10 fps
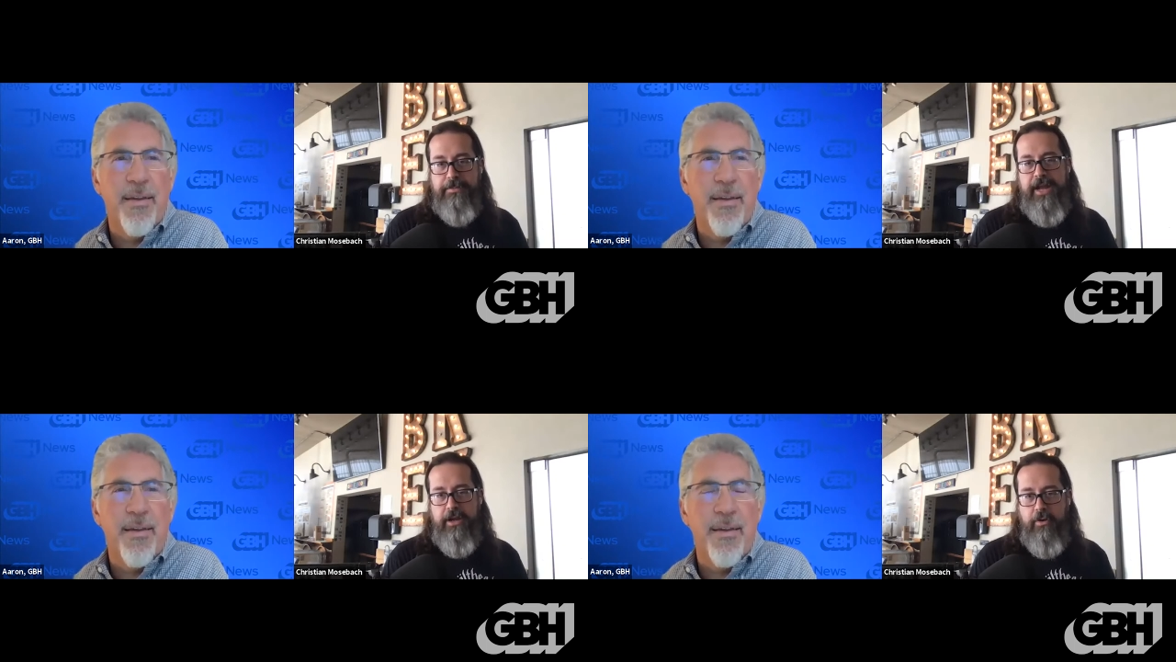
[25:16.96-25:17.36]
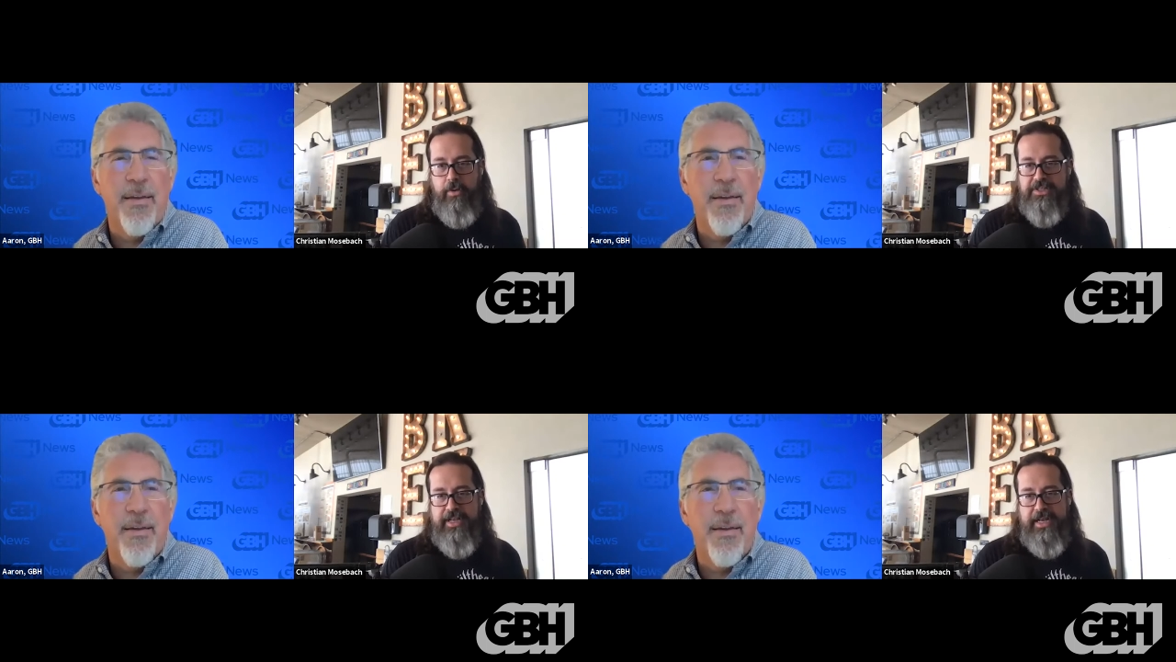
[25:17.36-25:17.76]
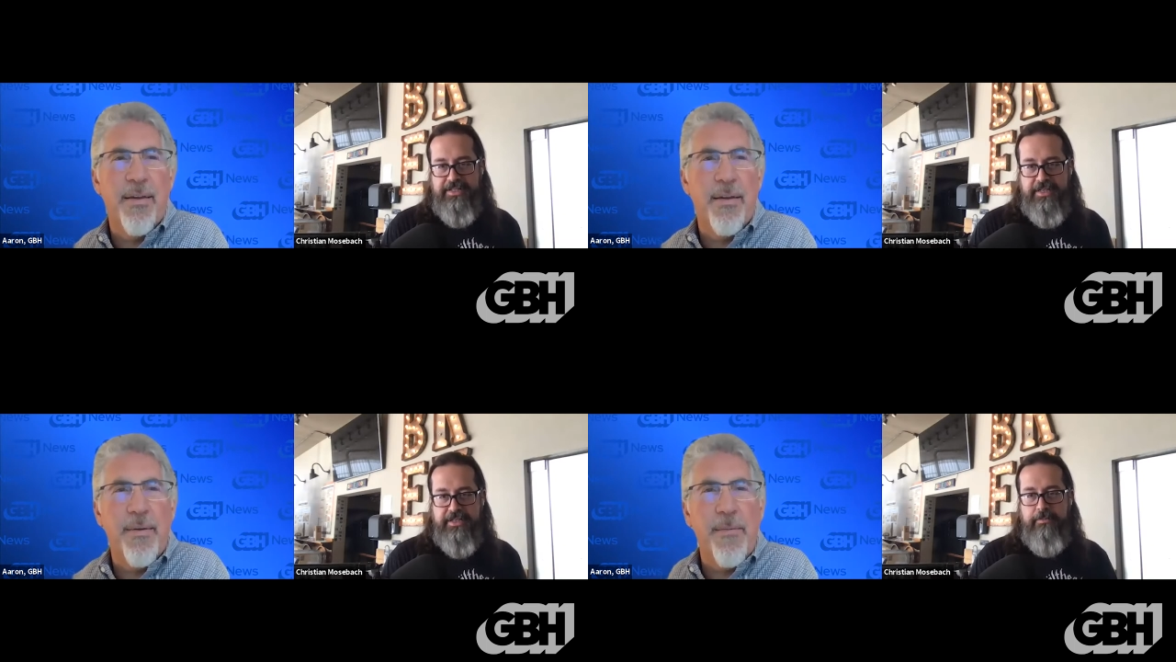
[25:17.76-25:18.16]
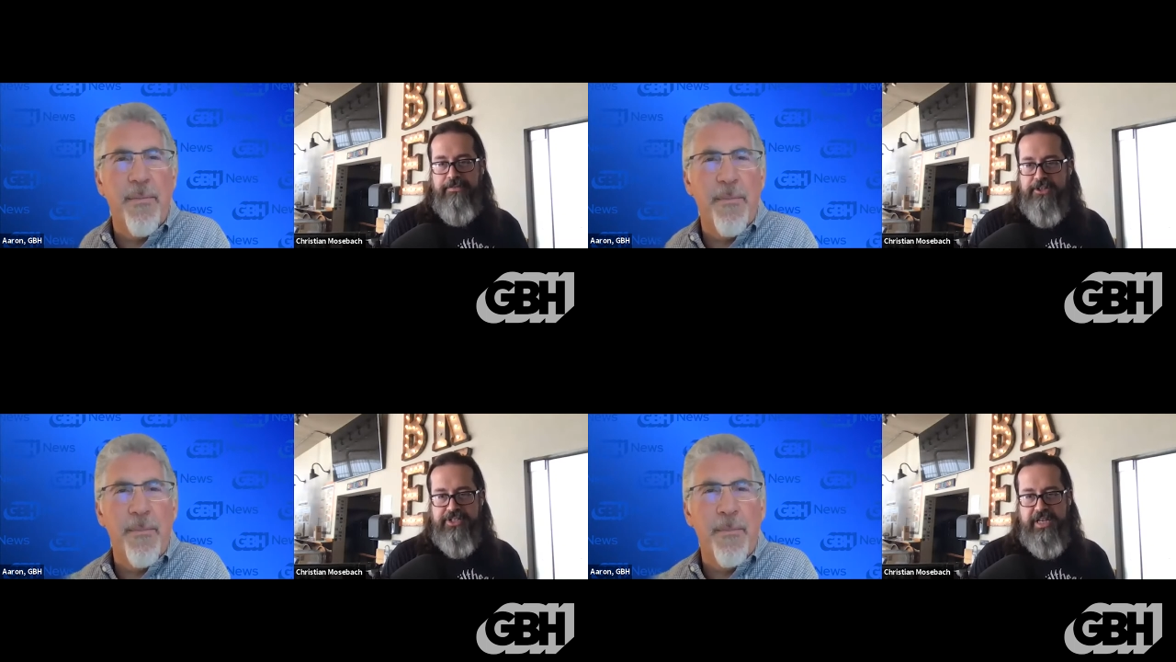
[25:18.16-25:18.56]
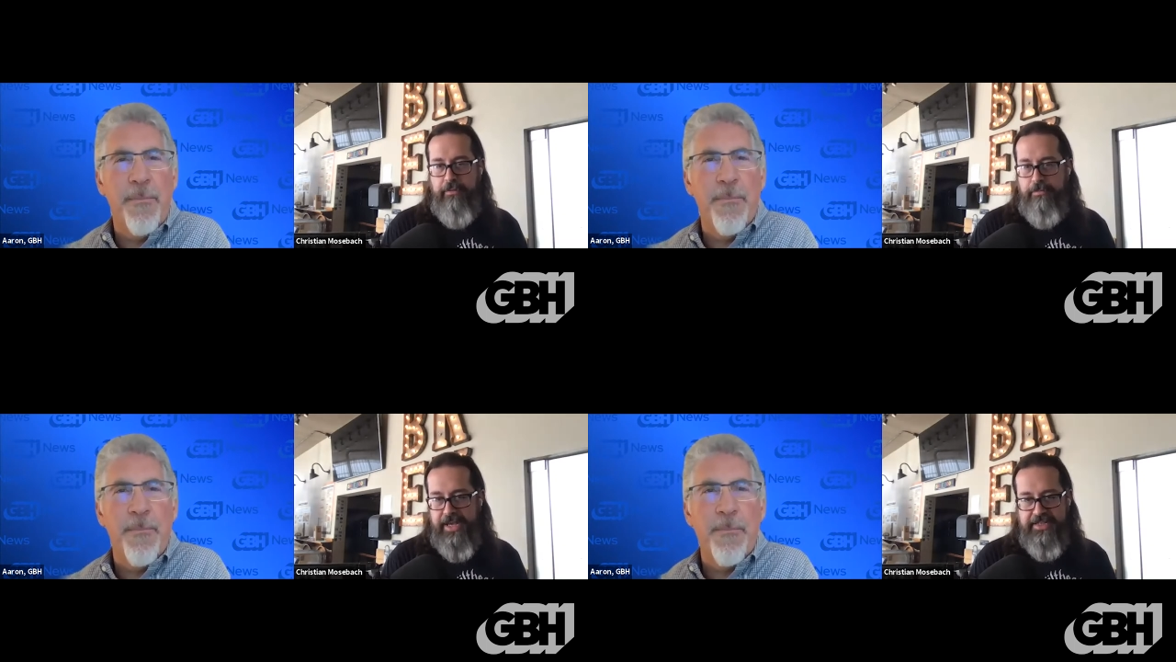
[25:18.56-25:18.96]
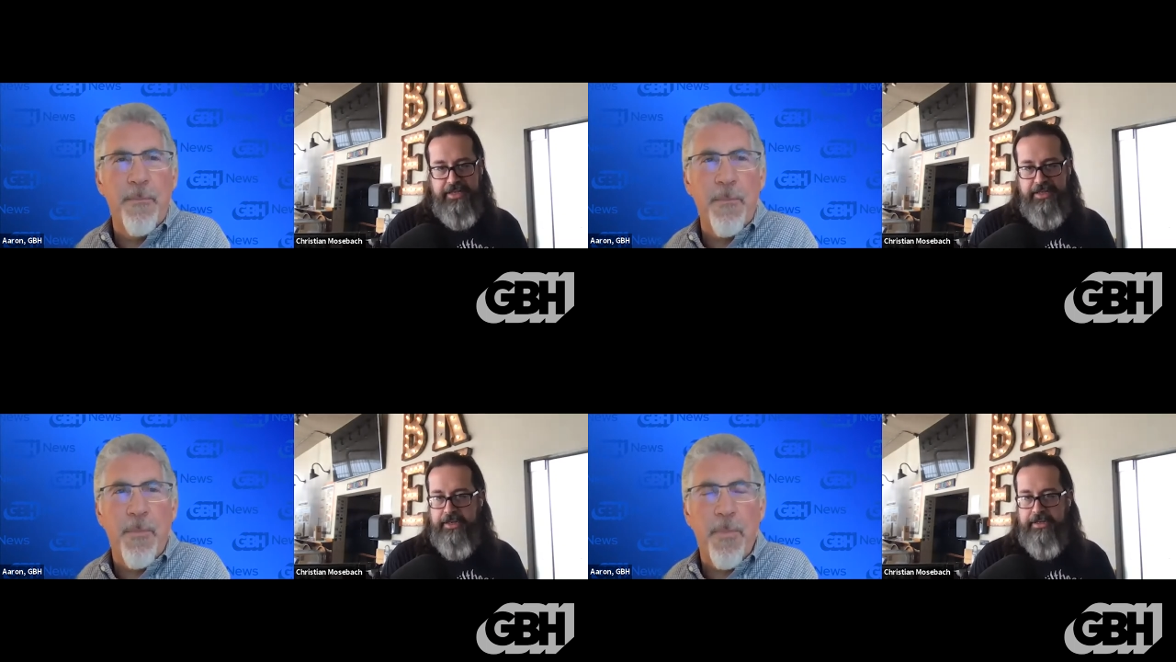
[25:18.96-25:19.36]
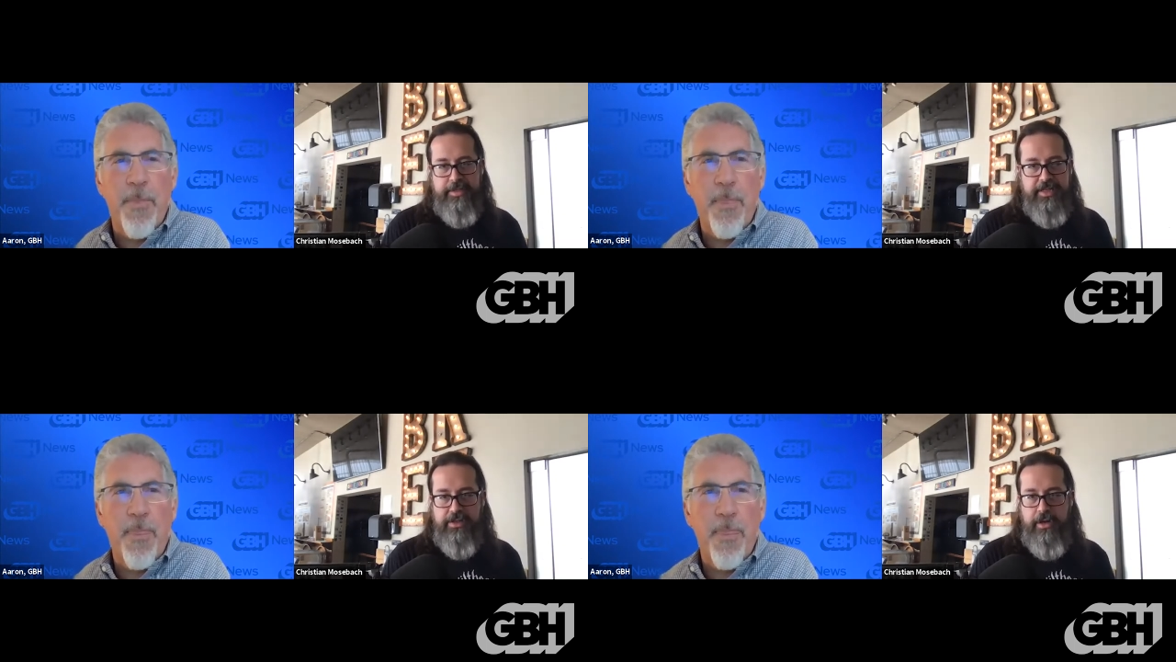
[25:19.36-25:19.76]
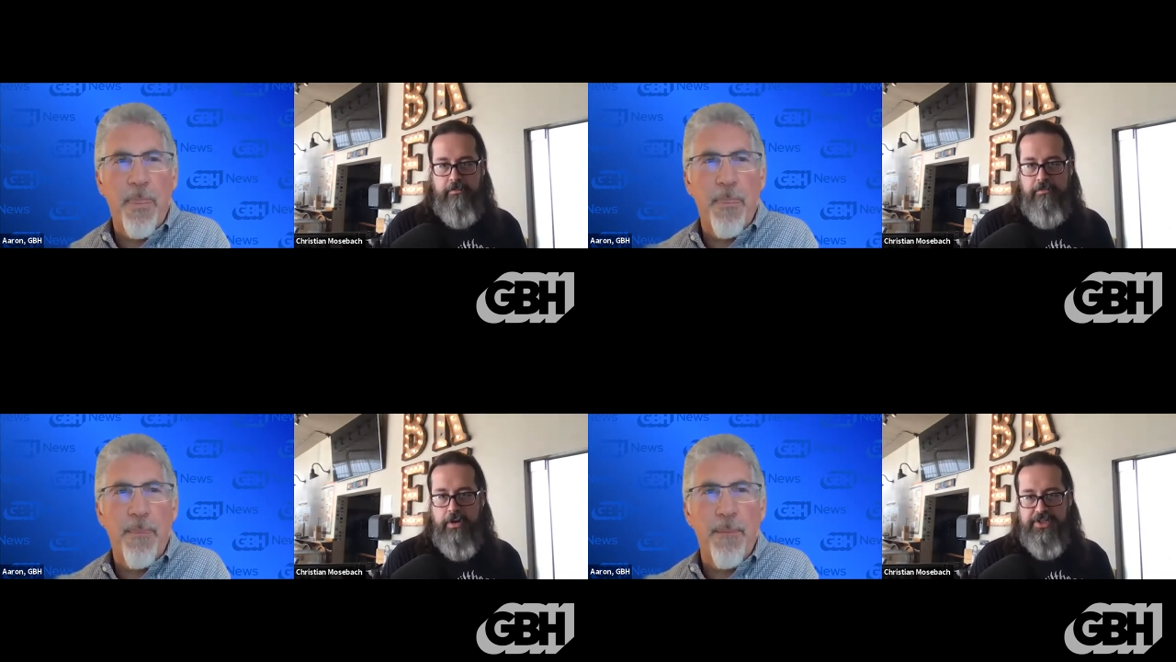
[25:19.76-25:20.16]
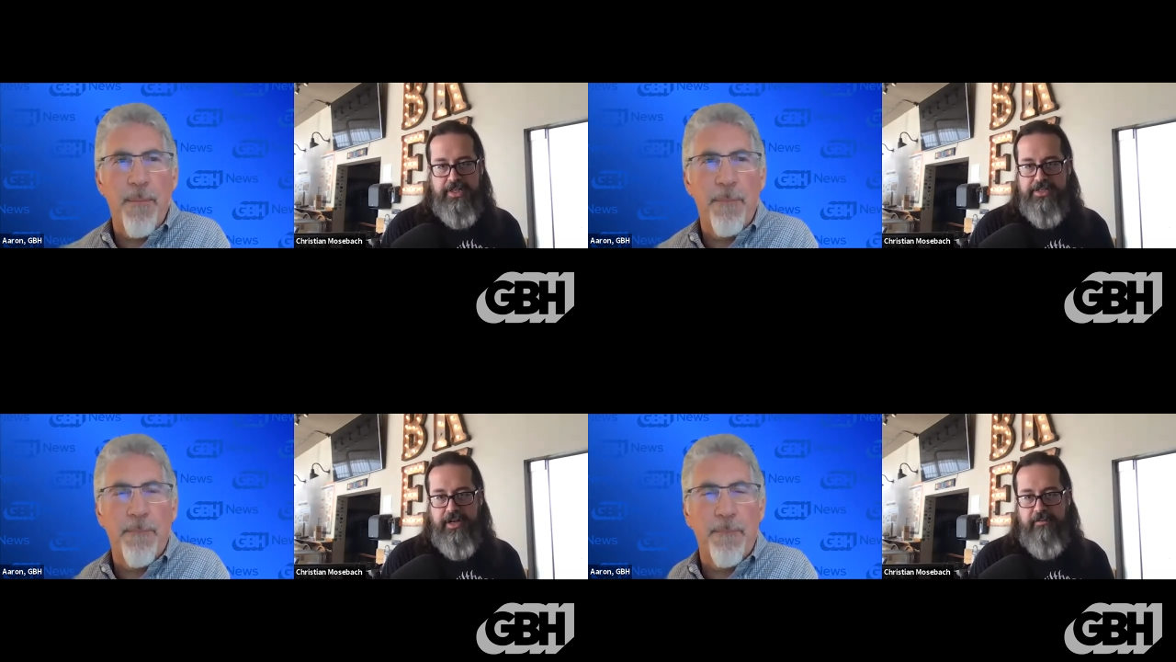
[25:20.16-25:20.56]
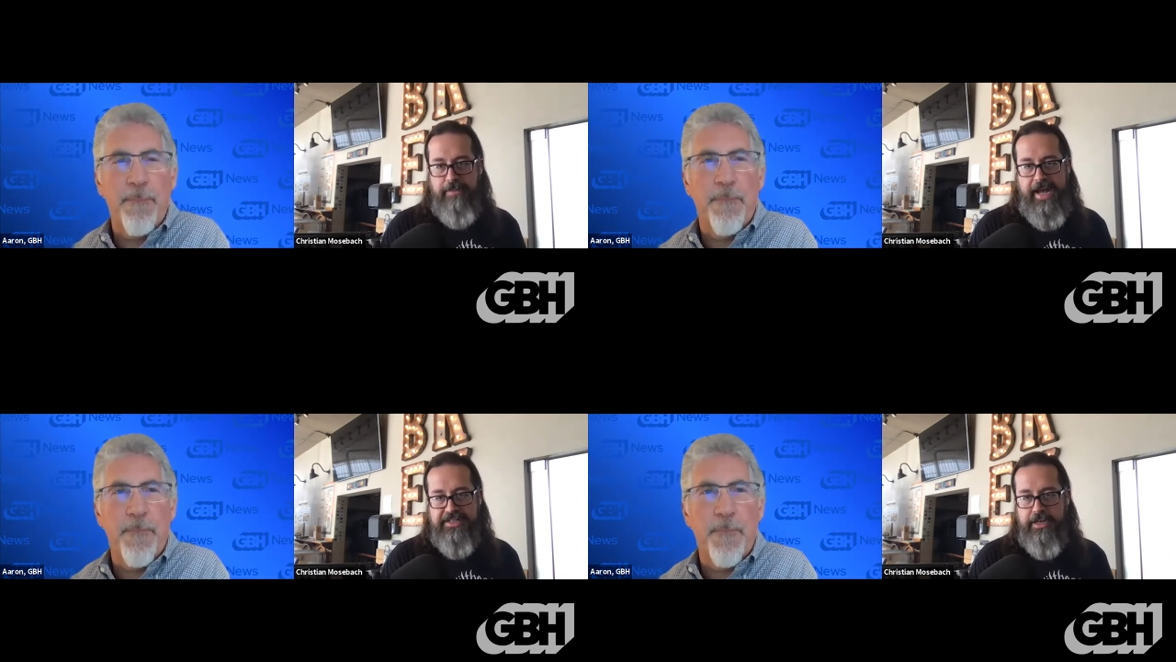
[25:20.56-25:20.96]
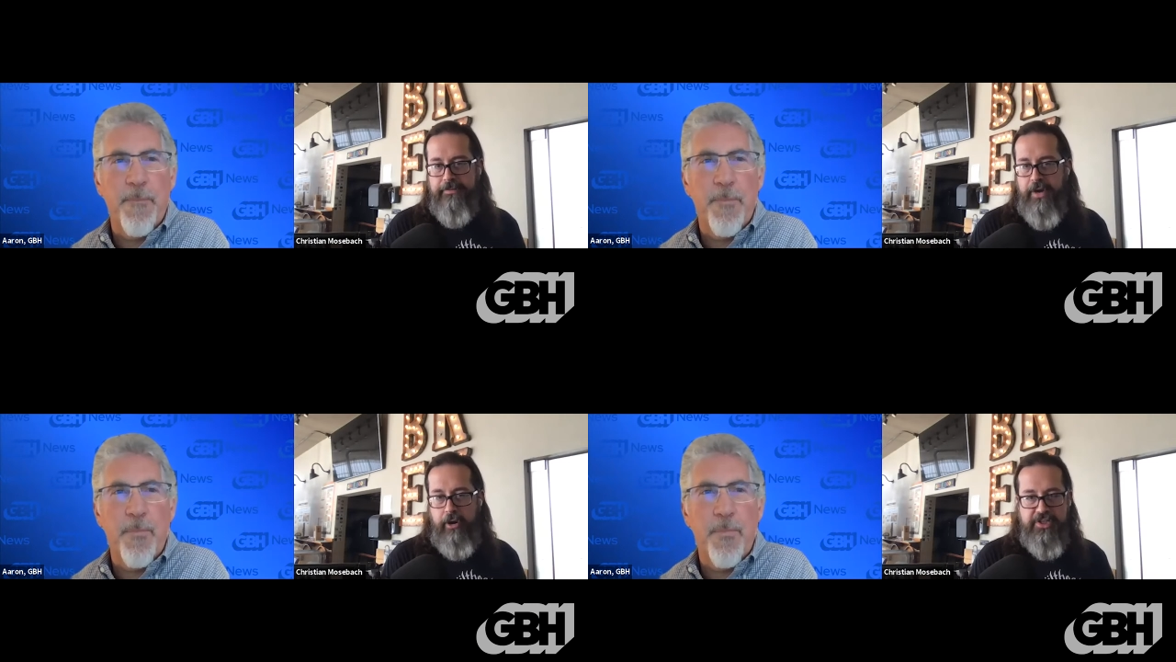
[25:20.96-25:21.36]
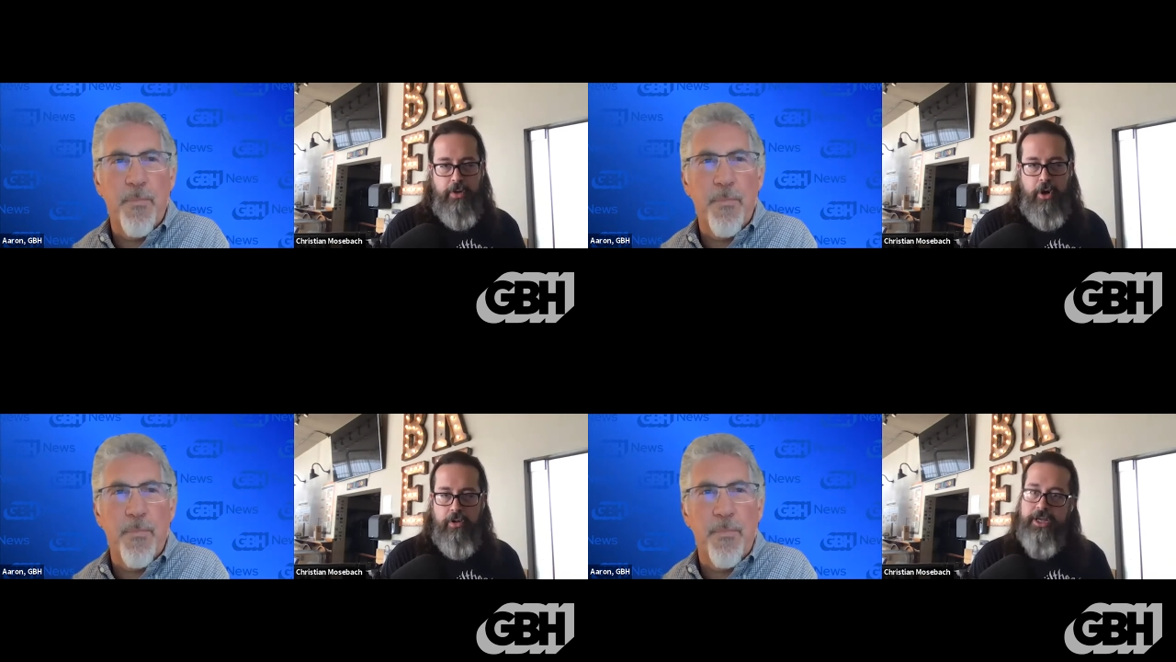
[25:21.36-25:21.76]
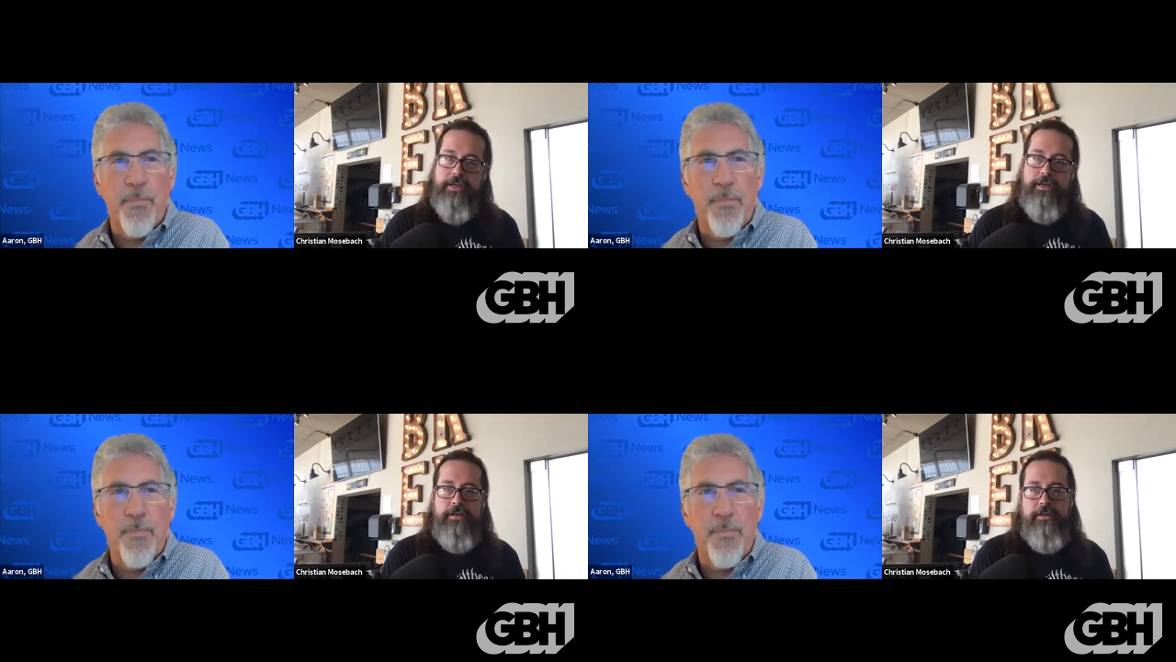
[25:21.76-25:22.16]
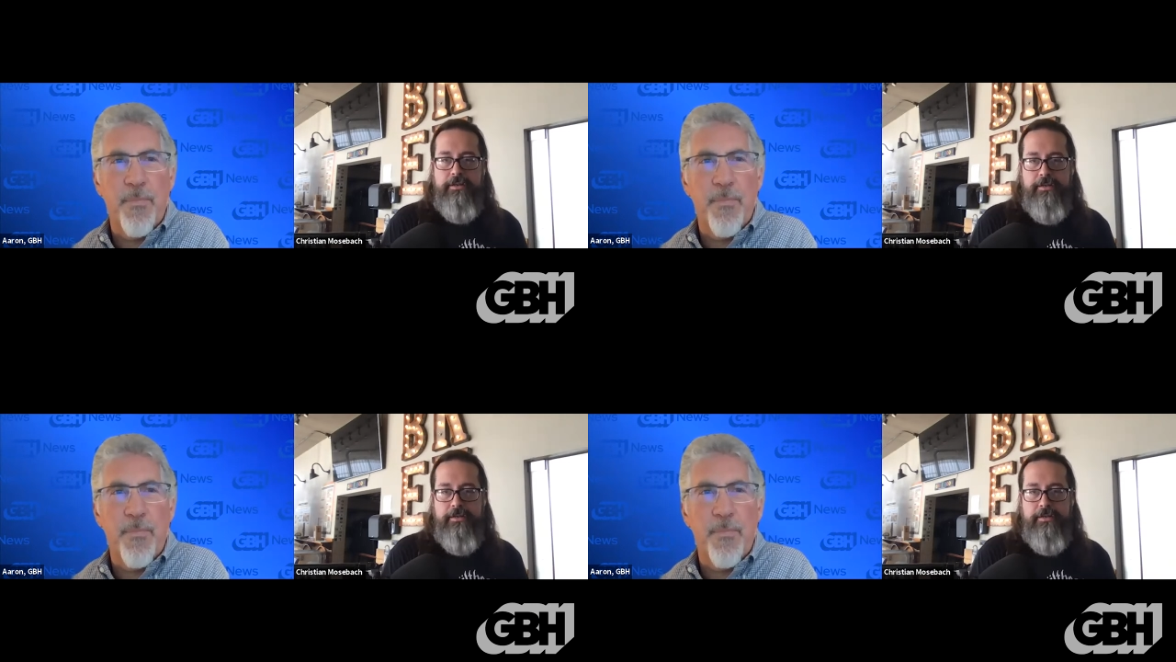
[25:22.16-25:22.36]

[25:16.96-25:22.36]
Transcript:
Speaker 1: you know, depending on what size system. If you just have a basic system, most of this stuff packs up very smally.